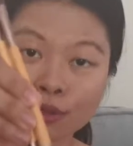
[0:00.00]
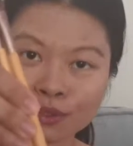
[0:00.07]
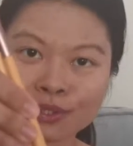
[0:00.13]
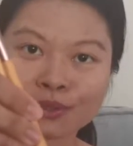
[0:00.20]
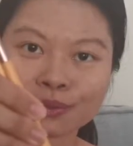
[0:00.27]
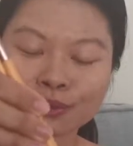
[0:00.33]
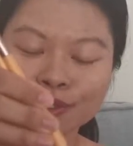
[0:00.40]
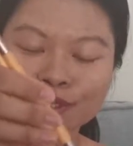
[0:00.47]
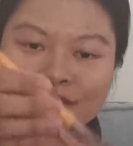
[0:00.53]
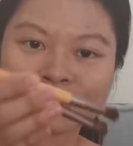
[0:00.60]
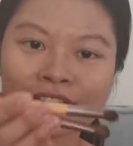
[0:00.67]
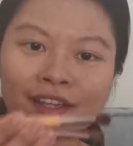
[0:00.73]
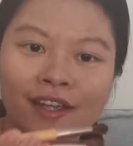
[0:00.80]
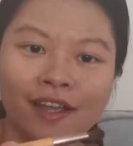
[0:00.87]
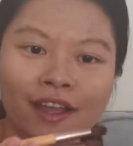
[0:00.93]
Tools,
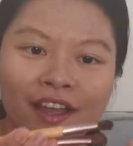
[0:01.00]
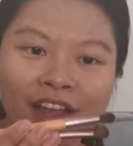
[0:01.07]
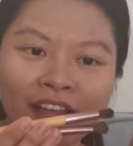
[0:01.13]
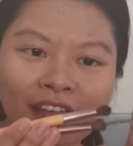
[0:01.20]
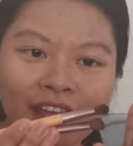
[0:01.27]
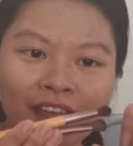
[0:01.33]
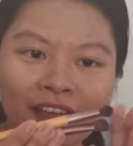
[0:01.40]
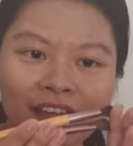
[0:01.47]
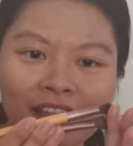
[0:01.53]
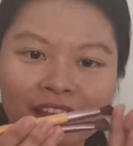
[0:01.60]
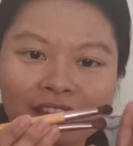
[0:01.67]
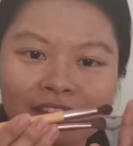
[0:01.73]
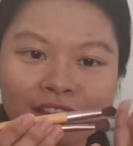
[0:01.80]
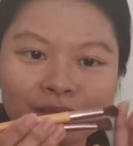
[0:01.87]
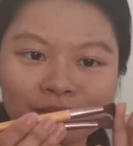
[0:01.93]

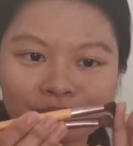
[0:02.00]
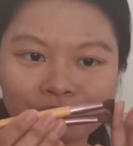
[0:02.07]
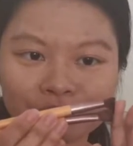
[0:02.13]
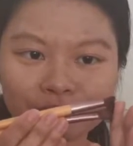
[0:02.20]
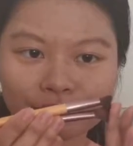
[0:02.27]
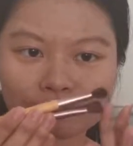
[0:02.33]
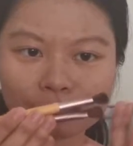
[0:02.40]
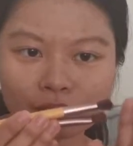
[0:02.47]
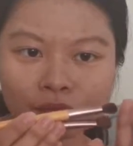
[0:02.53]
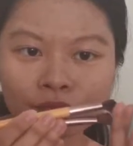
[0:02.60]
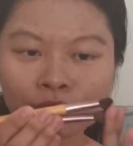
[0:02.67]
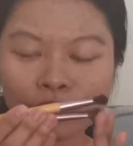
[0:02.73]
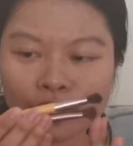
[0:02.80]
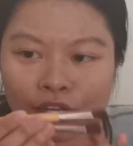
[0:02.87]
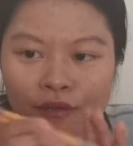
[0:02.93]
and
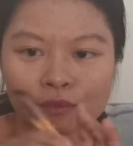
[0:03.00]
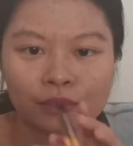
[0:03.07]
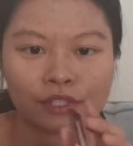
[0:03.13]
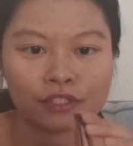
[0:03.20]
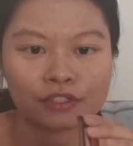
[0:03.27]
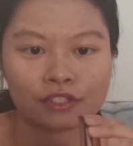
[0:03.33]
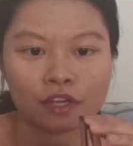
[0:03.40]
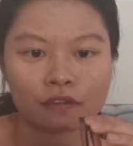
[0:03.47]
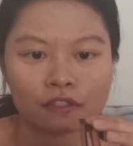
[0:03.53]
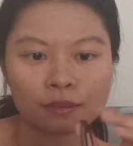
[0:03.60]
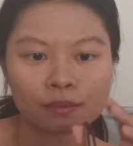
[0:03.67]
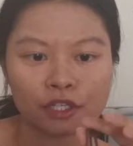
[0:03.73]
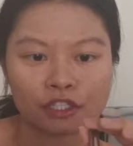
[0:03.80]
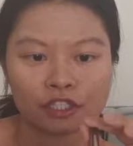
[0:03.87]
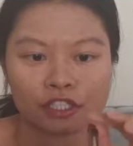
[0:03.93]
they're really soft
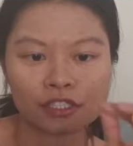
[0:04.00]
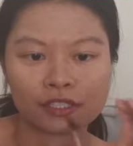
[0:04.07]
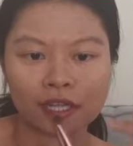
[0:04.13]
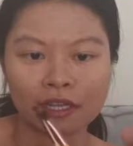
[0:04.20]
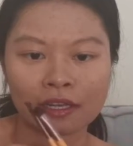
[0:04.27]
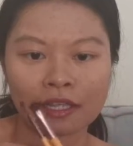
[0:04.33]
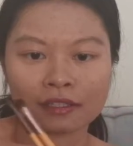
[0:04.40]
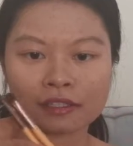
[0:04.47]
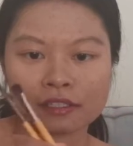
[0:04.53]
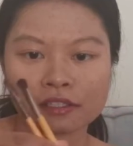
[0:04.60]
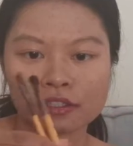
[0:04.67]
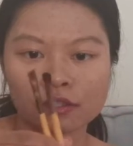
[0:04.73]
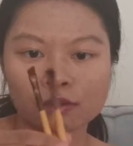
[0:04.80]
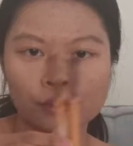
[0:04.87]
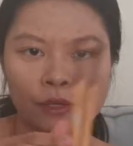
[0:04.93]
brushes. I like
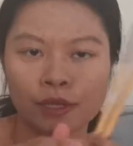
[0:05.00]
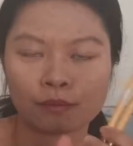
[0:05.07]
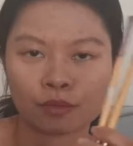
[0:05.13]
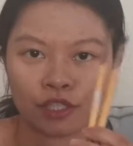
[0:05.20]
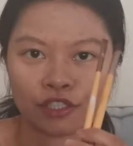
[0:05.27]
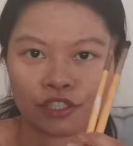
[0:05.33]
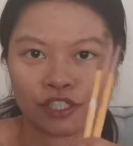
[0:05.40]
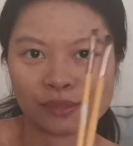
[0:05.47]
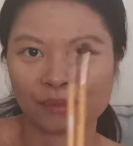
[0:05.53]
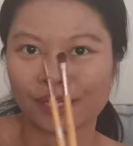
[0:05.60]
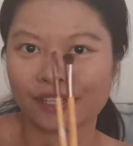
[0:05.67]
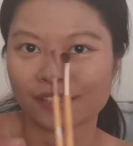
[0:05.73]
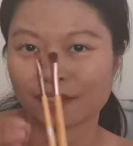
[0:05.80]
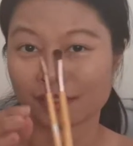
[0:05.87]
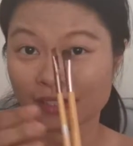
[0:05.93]
these two end brushes
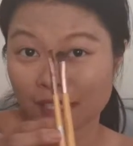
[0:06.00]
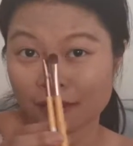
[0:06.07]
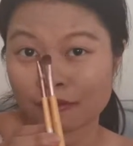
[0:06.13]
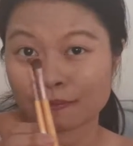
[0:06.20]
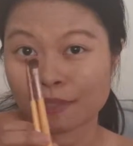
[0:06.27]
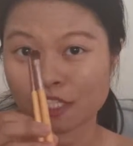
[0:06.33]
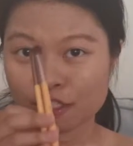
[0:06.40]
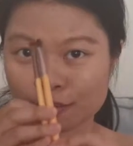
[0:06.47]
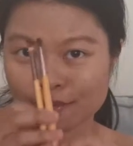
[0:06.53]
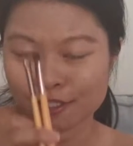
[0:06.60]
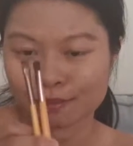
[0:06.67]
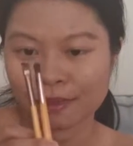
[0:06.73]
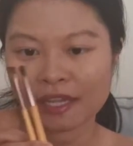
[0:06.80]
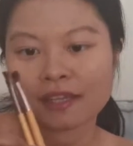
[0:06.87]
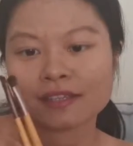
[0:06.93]
because it saves me some
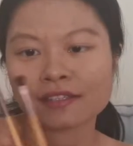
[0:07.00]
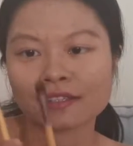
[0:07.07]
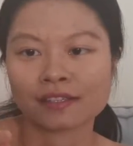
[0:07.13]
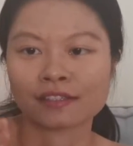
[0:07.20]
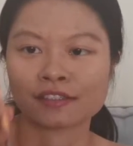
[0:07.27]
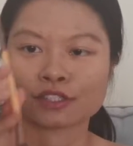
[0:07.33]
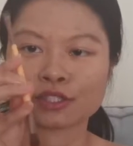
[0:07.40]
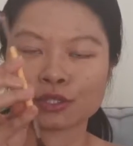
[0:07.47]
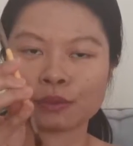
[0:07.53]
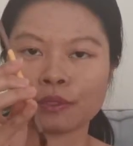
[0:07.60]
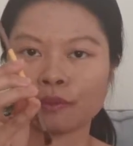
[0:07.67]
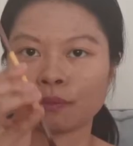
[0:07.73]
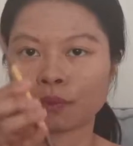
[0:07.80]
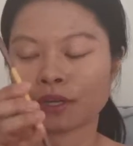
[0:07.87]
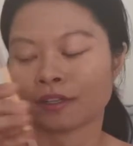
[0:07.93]
space. It's
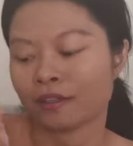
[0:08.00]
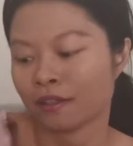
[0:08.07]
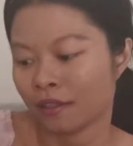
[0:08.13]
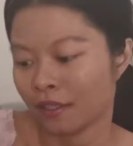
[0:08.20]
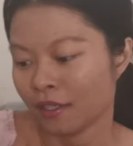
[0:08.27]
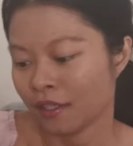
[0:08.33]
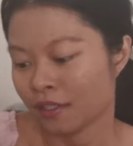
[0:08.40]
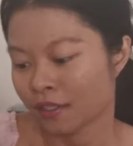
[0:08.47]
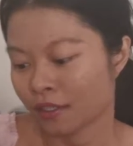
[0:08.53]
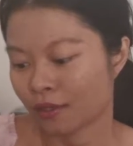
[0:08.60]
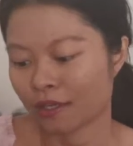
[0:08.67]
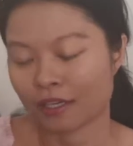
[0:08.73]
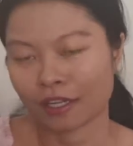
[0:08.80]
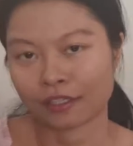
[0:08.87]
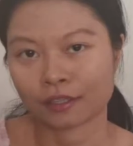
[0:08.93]
2-in-1, so
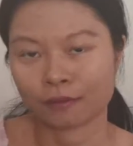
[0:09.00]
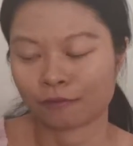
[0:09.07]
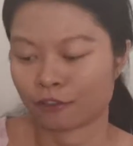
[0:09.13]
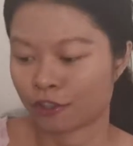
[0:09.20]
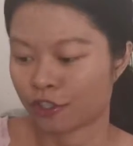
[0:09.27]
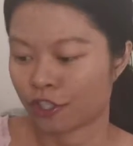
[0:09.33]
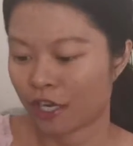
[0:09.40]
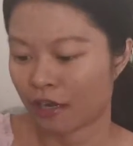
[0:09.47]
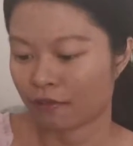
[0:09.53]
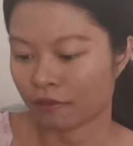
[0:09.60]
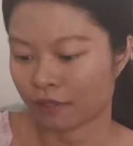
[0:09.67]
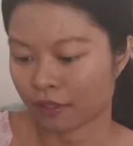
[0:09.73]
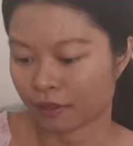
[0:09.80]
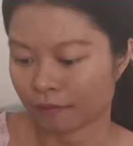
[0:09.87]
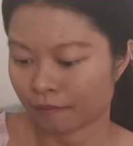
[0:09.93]
I like them for
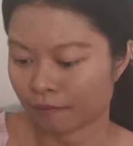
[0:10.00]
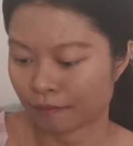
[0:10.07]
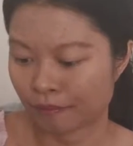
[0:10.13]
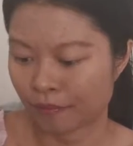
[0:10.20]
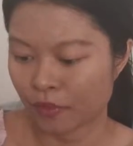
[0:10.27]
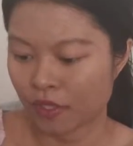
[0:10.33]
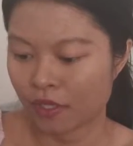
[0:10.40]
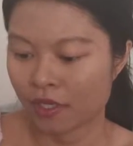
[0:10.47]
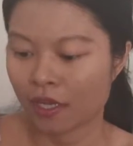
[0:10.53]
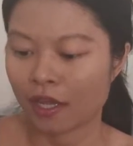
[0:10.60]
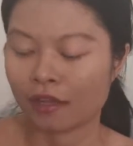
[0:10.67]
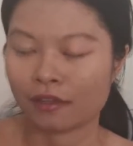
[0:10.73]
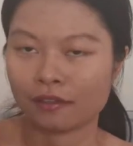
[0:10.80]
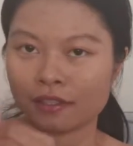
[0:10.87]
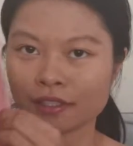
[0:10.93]
traveling.
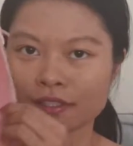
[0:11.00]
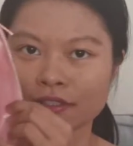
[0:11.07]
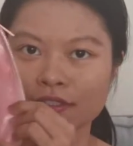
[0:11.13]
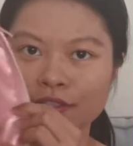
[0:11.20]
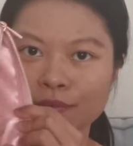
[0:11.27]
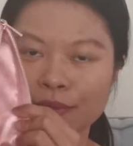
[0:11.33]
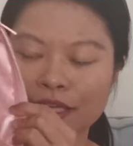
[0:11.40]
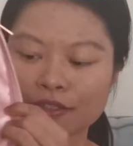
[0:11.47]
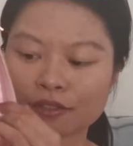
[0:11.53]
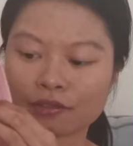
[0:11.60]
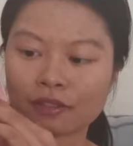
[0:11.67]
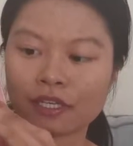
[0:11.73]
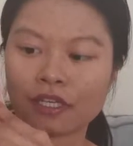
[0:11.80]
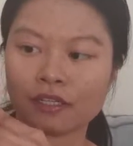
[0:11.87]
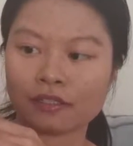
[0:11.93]
And in this little
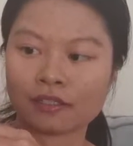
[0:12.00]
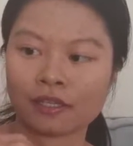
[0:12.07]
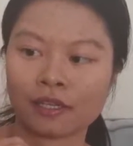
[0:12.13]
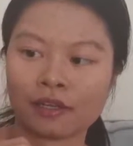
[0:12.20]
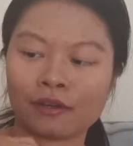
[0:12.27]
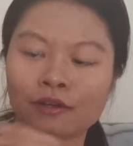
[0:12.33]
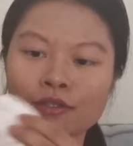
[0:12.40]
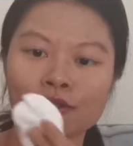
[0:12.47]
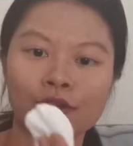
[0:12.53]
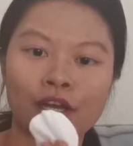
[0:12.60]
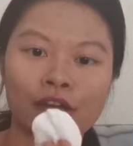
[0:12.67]
pencil case, I also